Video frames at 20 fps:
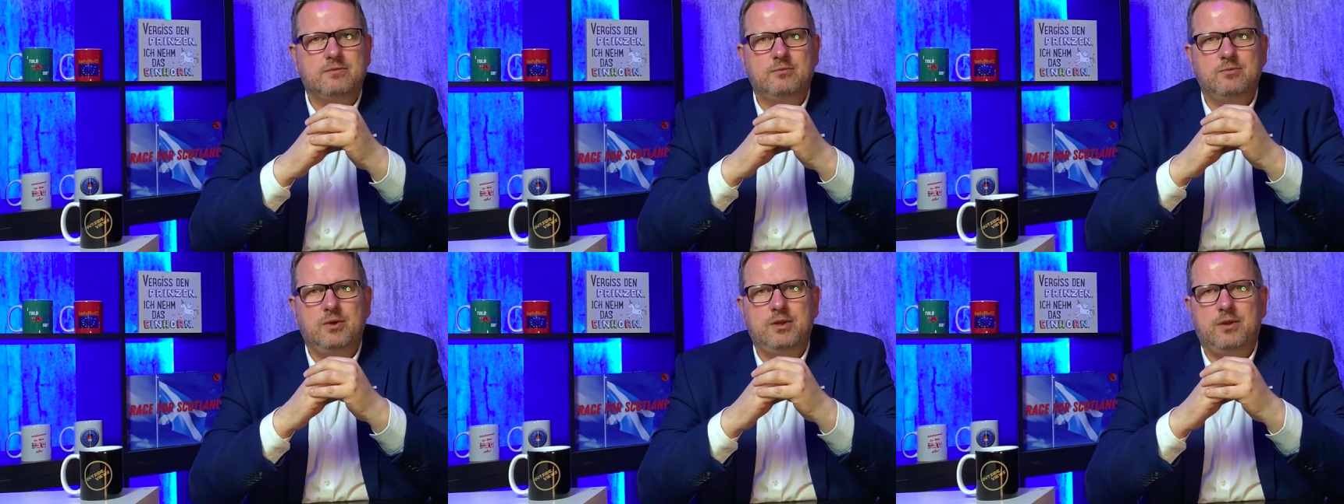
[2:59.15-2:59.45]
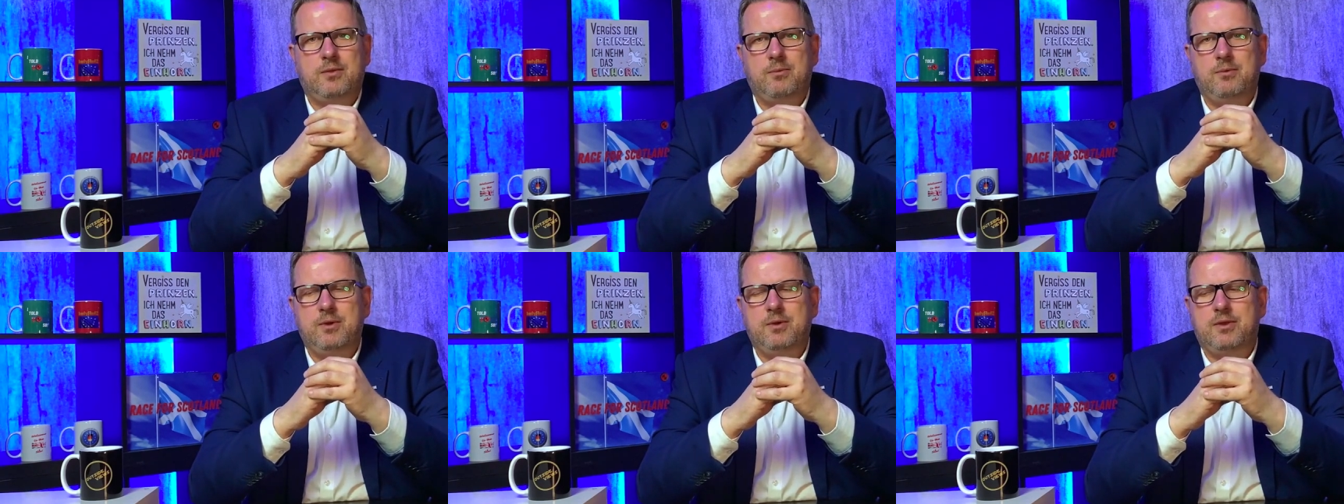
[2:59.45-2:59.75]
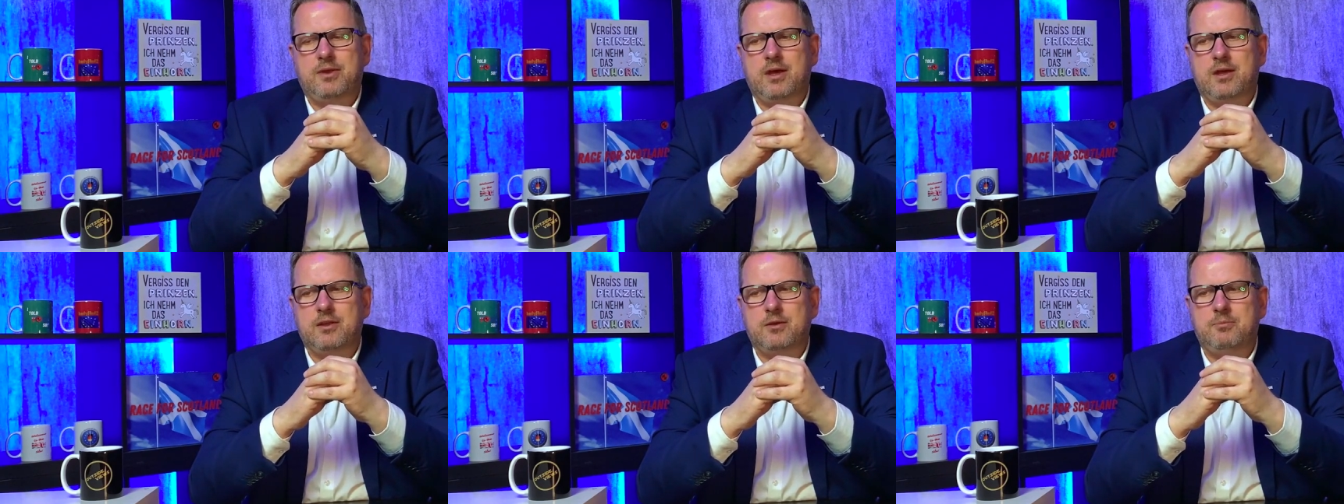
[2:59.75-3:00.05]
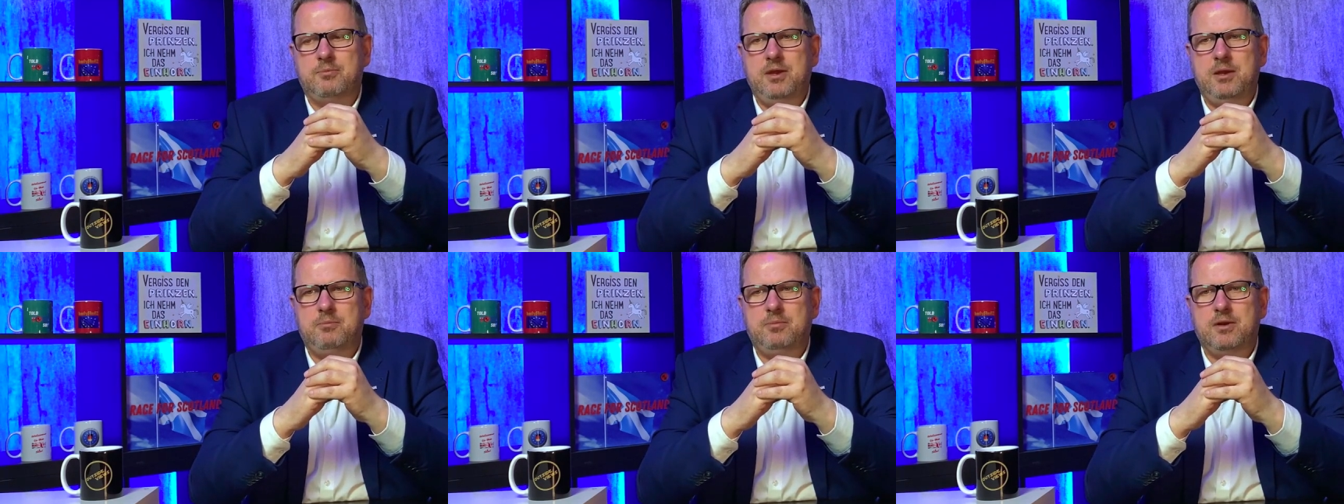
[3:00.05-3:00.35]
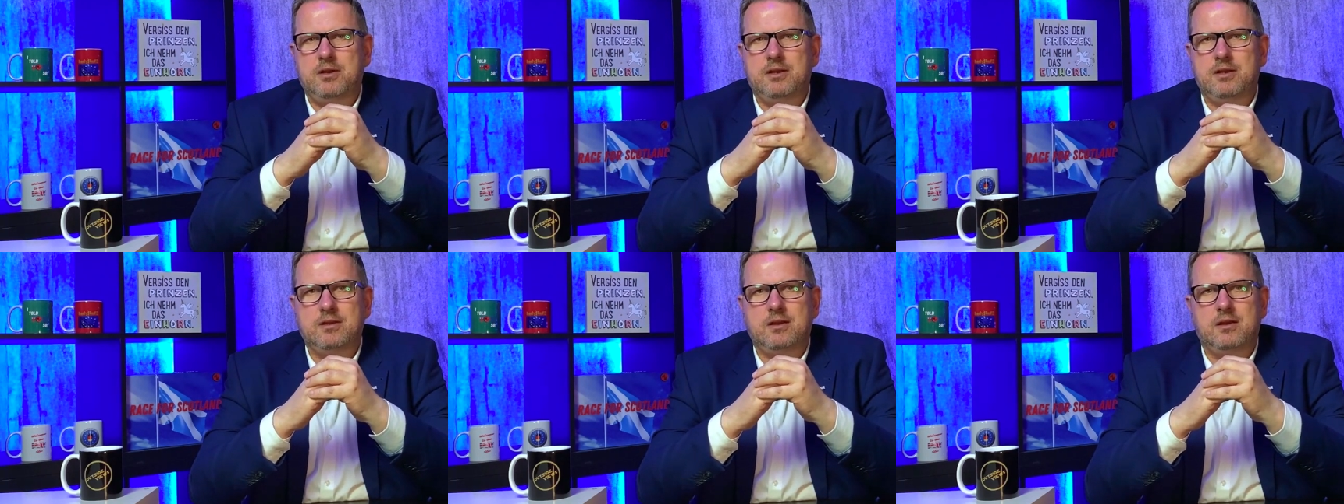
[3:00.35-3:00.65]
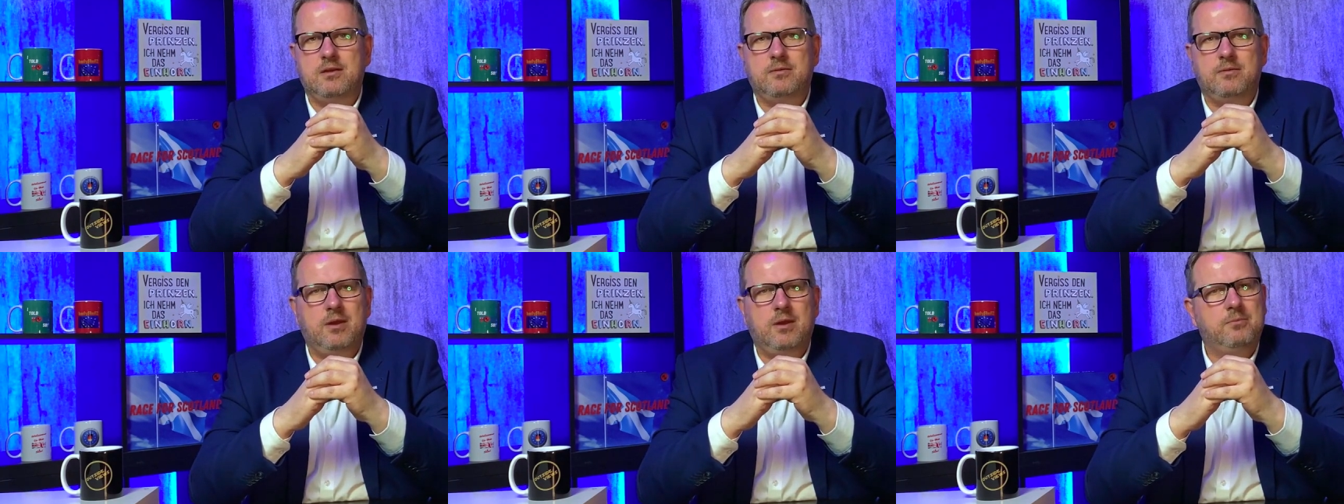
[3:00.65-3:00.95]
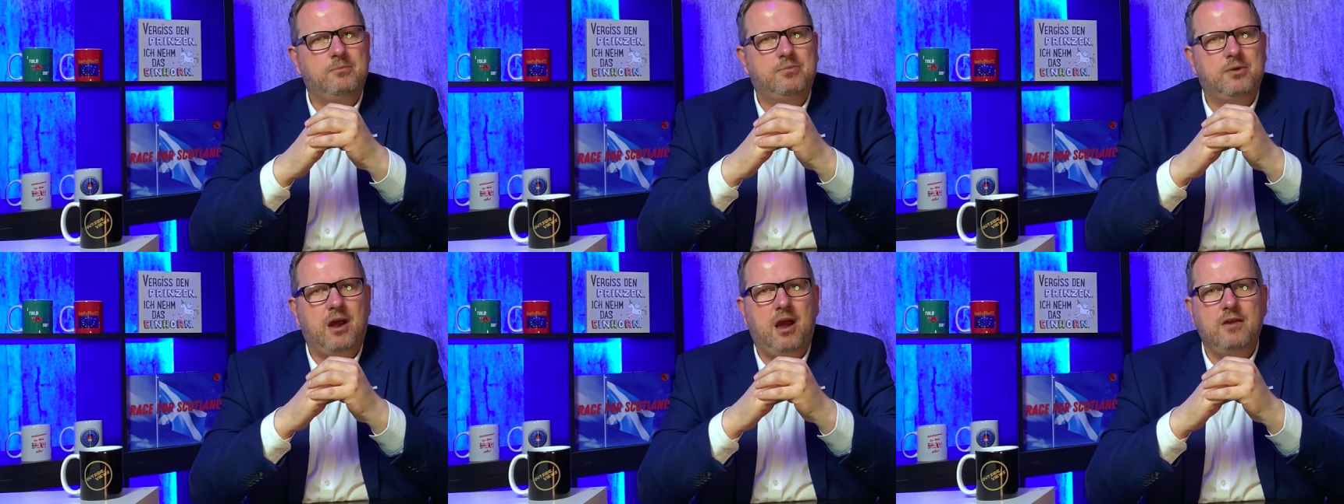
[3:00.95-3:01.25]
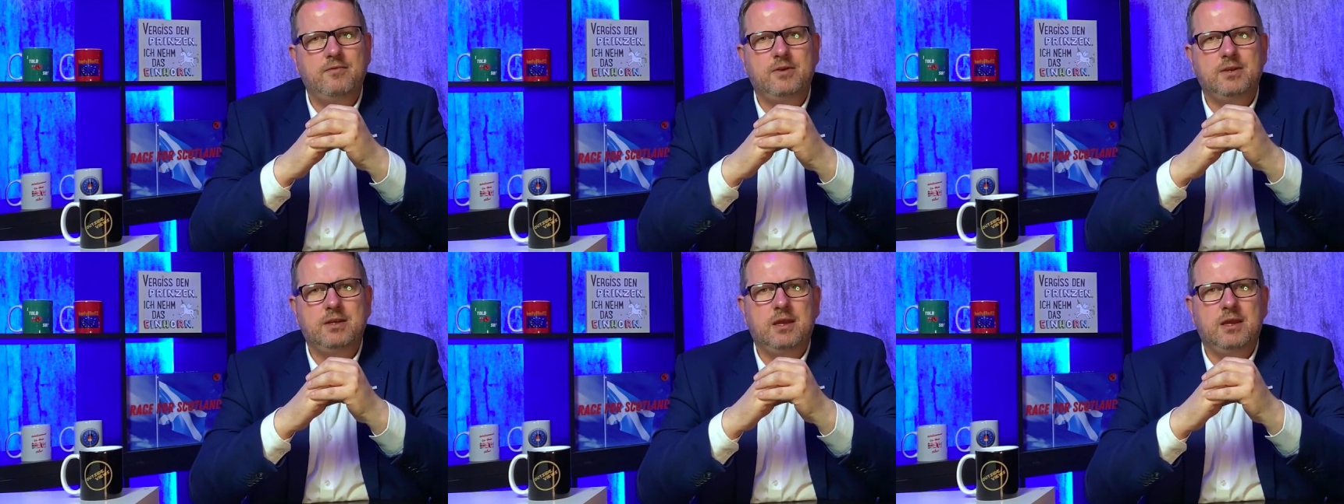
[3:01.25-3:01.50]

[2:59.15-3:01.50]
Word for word: with with other people in, in, in private.